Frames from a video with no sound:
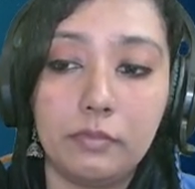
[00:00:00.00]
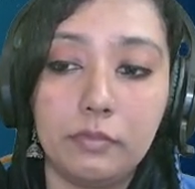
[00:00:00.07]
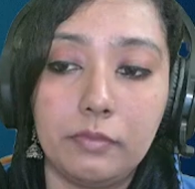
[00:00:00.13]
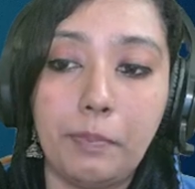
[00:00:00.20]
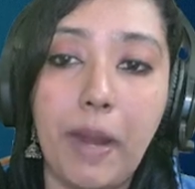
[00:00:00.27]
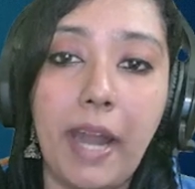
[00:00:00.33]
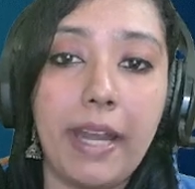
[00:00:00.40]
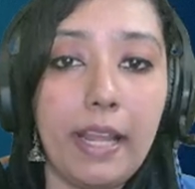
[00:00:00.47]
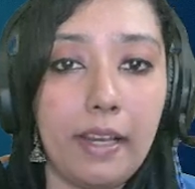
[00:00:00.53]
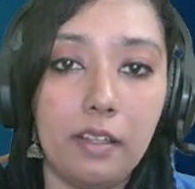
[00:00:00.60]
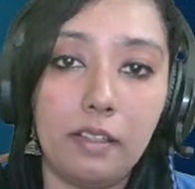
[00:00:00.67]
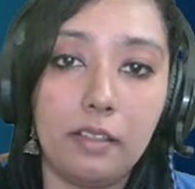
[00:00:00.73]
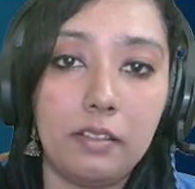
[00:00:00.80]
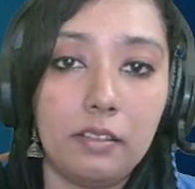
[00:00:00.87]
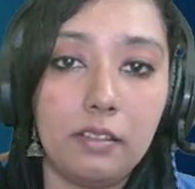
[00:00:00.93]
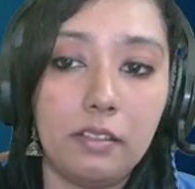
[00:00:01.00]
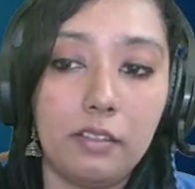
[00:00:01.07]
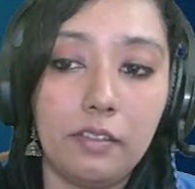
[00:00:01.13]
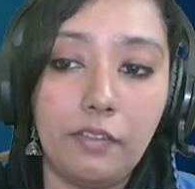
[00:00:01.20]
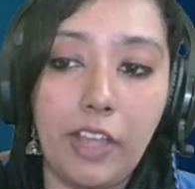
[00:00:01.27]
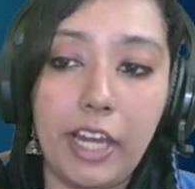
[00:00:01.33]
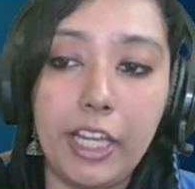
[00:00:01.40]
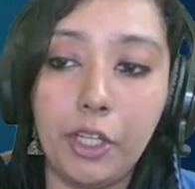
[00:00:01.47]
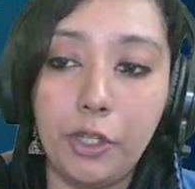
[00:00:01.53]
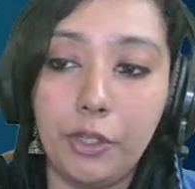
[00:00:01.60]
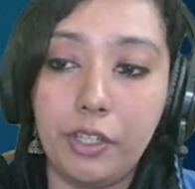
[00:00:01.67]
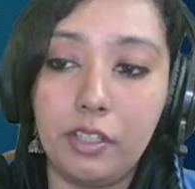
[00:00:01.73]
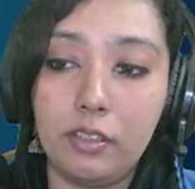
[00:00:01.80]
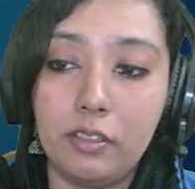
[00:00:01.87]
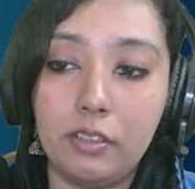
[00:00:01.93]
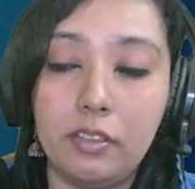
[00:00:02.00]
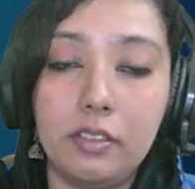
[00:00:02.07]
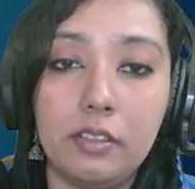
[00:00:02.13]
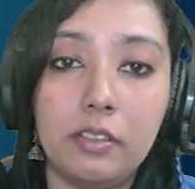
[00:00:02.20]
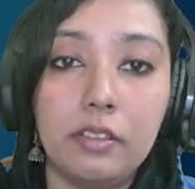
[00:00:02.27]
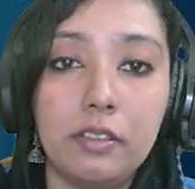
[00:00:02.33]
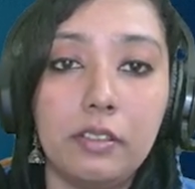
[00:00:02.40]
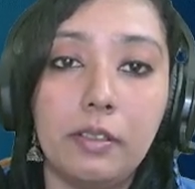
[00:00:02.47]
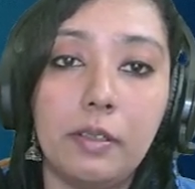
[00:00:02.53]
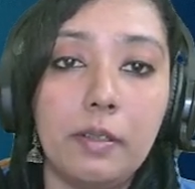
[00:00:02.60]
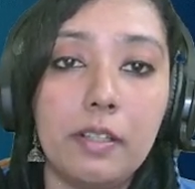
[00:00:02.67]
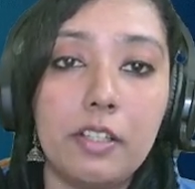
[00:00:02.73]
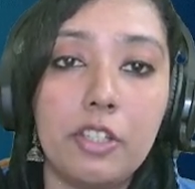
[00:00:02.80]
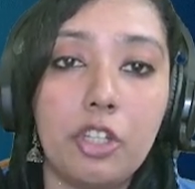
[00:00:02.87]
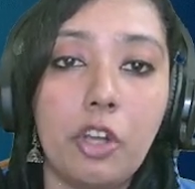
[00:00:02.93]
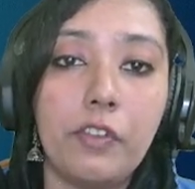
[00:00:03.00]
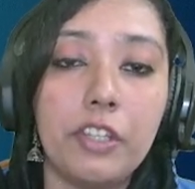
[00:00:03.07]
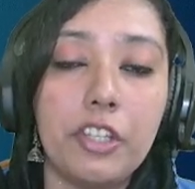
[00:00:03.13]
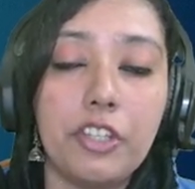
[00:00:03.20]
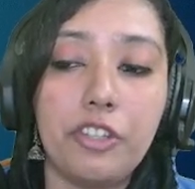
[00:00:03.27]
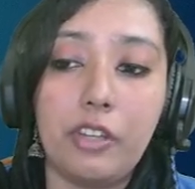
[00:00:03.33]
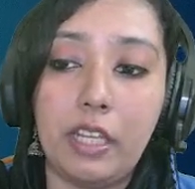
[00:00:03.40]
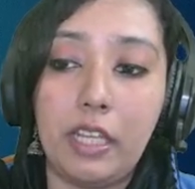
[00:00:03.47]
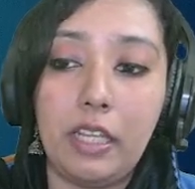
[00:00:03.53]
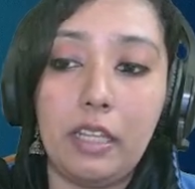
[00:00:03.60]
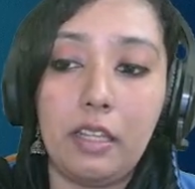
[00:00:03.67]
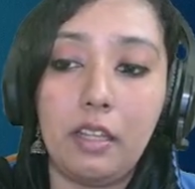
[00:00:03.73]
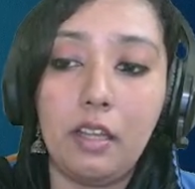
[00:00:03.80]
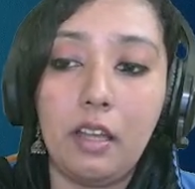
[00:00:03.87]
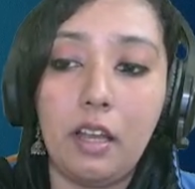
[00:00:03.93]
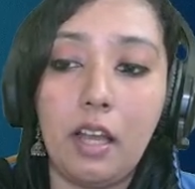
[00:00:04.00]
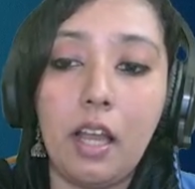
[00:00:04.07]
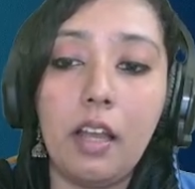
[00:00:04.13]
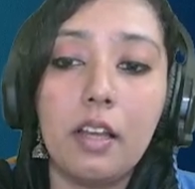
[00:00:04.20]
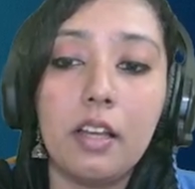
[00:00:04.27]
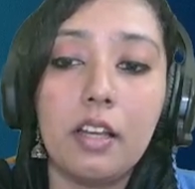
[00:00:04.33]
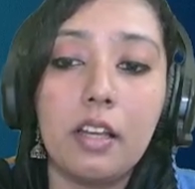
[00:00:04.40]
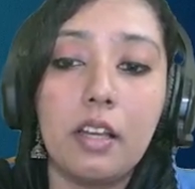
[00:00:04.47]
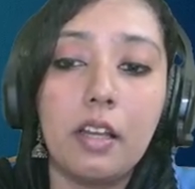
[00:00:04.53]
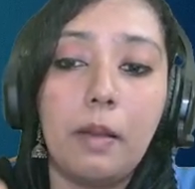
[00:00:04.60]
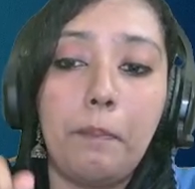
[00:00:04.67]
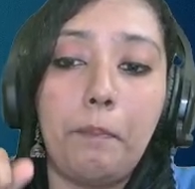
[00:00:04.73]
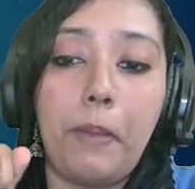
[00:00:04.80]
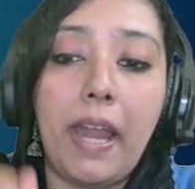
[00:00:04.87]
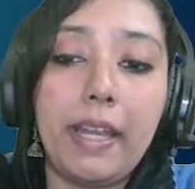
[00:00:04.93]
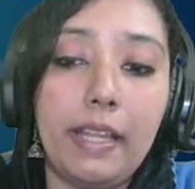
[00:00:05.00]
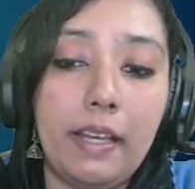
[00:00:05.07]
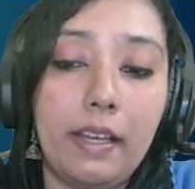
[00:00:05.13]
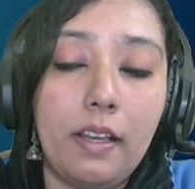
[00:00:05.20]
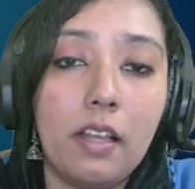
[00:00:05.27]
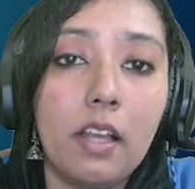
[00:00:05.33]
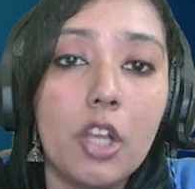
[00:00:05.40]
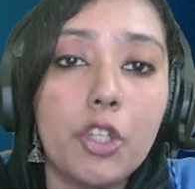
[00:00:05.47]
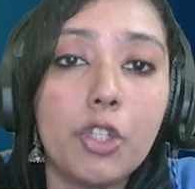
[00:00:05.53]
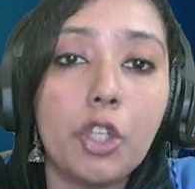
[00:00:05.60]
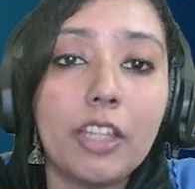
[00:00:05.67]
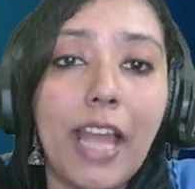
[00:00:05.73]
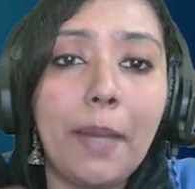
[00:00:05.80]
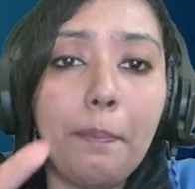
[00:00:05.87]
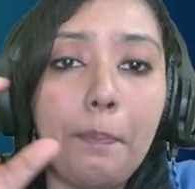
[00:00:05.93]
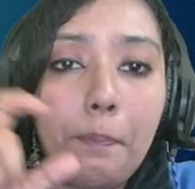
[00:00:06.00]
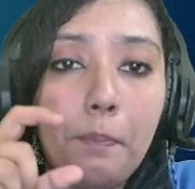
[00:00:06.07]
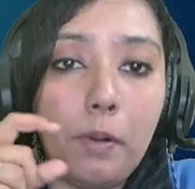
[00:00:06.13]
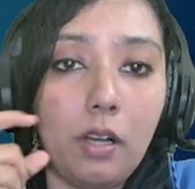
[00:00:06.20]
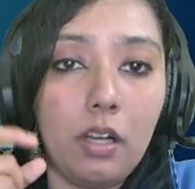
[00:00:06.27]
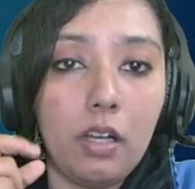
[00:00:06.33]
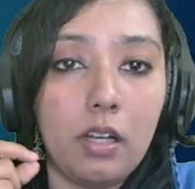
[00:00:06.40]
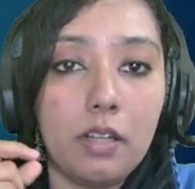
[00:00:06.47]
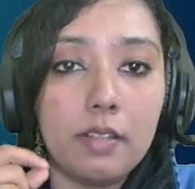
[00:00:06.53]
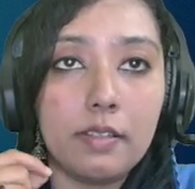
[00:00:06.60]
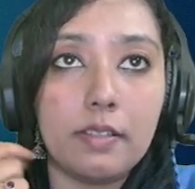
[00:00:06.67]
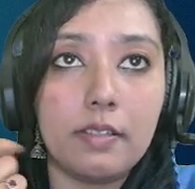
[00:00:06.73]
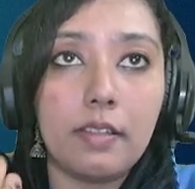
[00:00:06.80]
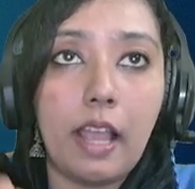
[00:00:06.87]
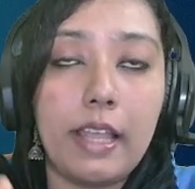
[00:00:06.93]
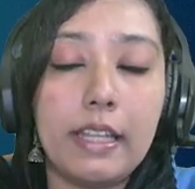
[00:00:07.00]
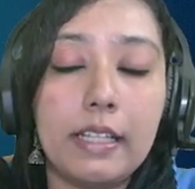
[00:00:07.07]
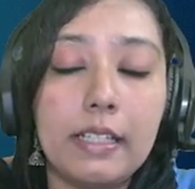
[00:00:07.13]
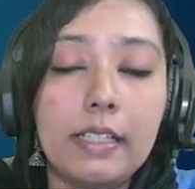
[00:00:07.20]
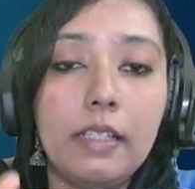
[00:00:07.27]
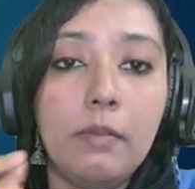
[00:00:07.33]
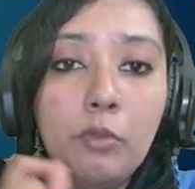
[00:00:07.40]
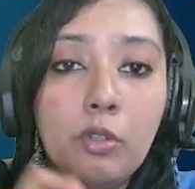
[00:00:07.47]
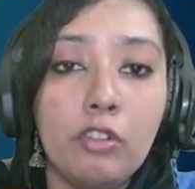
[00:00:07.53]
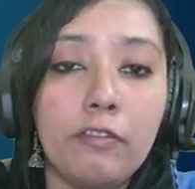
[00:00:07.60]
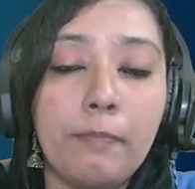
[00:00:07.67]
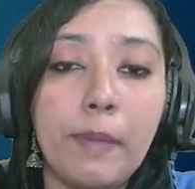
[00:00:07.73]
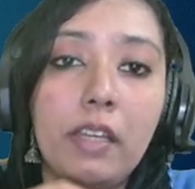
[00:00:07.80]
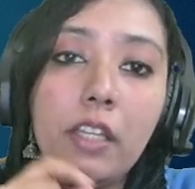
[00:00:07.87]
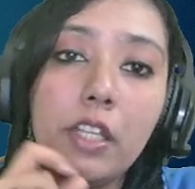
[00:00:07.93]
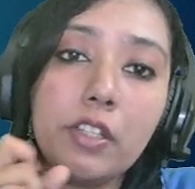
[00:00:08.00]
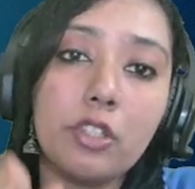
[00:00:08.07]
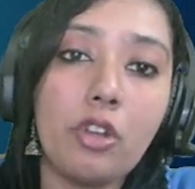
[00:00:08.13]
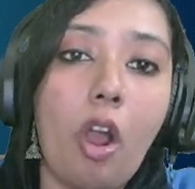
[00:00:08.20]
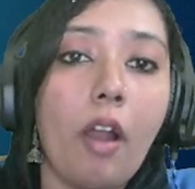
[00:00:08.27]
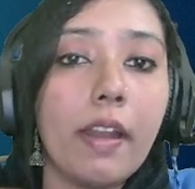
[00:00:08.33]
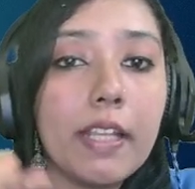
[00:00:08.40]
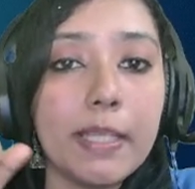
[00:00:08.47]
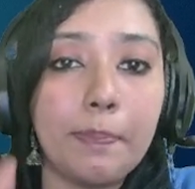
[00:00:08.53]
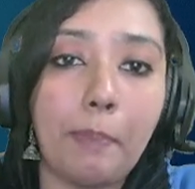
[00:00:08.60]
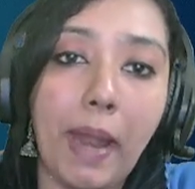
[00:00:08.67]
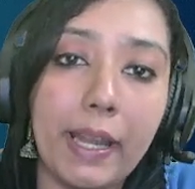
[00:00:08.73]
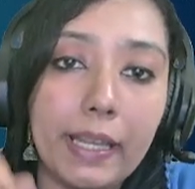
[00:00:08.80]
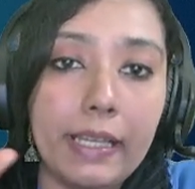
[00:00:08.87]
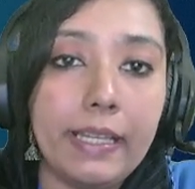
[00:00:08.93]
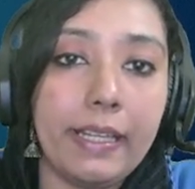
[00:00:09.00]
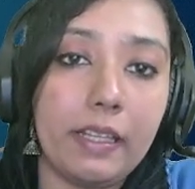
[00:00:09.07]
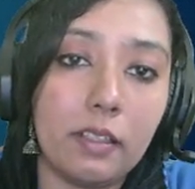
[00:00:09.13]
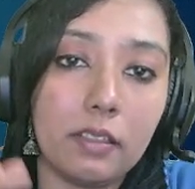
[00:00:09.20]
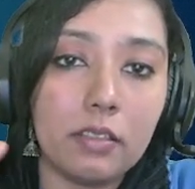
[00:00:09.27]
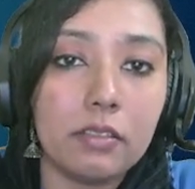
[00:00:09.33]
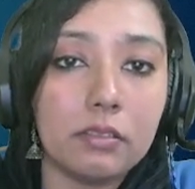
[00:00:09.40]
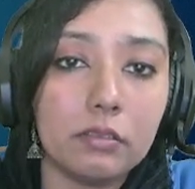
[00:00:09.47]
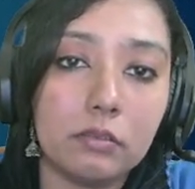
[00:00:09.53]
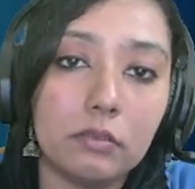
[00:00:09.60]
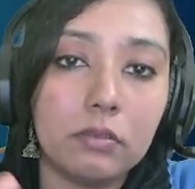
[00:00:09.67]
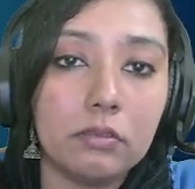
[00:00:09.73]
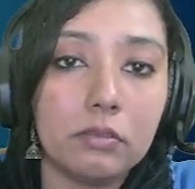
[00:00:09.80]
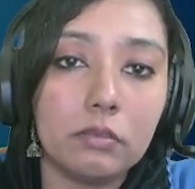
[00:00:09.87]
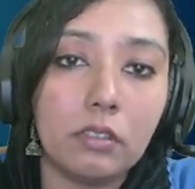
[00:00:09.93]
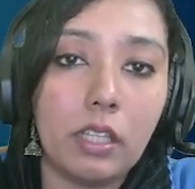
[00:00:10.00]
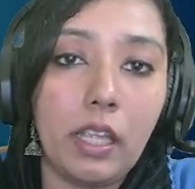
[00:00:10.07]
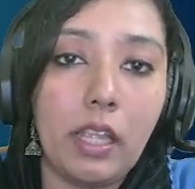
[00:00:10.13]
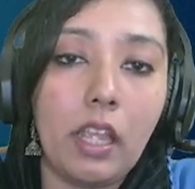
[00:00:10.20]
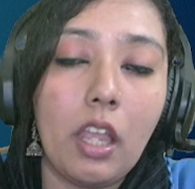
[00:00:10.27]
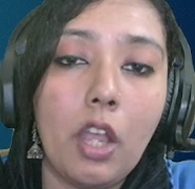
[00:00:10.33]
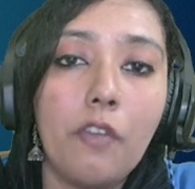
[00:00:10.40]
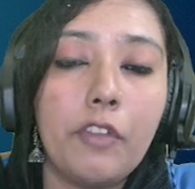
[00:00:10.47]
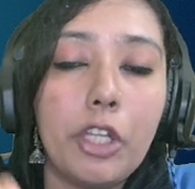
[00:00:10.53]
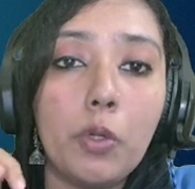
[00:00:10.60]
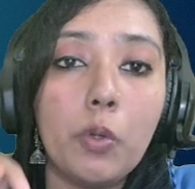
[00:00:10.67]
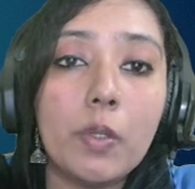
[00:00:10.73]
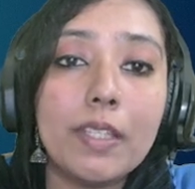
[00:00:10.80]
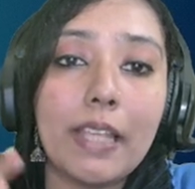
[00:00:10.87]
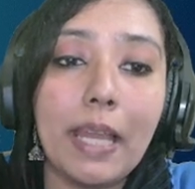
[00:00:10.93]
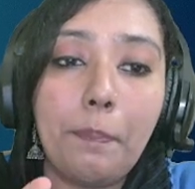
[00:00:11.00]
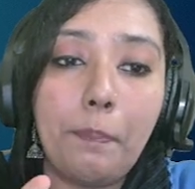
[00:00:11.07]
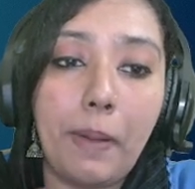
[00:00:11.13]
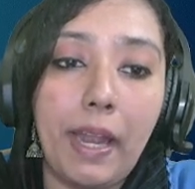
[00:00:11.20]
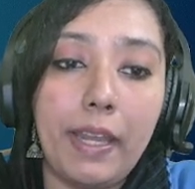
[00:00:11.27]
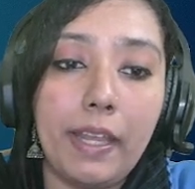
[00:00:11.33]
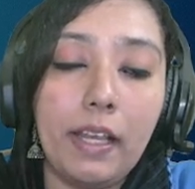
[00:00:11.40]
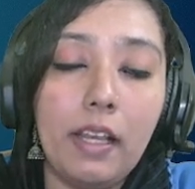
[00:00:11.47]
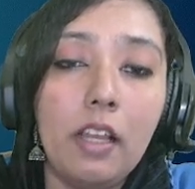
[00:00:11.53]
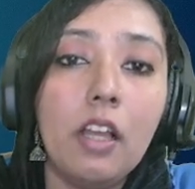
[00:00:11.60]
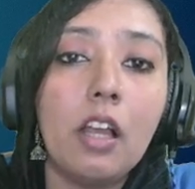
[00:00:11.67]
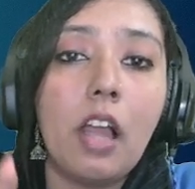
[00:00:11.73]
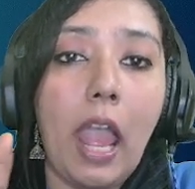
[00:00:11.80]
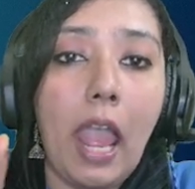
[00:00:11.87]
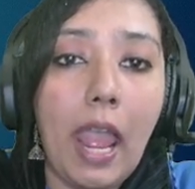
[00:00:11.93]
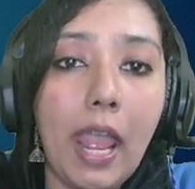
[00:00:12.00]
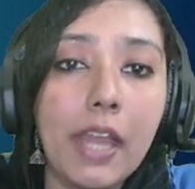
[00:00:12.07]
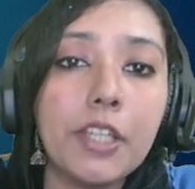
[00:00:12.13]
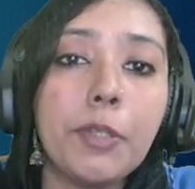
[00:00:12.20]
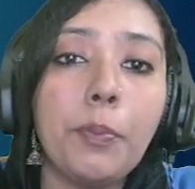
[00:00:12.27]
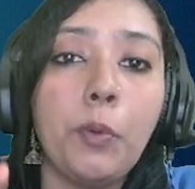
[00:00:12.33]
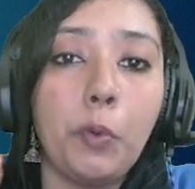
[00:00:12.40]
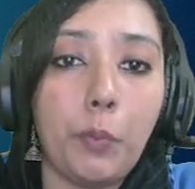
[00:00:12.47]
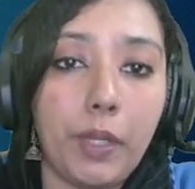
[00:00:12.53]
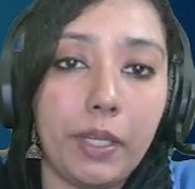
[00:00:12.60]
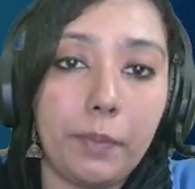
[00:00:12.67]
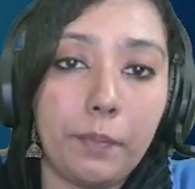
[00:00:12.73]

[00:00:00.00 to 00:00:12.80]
Pedal. Very good. Jovidashri. Pedal. So that cycle movement is known as pedaling. Okay. We use that pedal and moving.